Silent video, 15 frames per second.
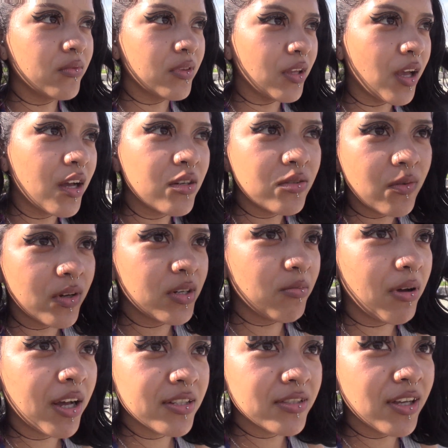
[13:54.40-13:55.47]
No, I don't want to
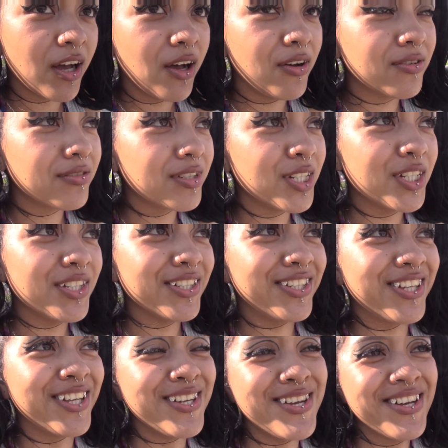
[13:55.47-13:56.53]
pass out because,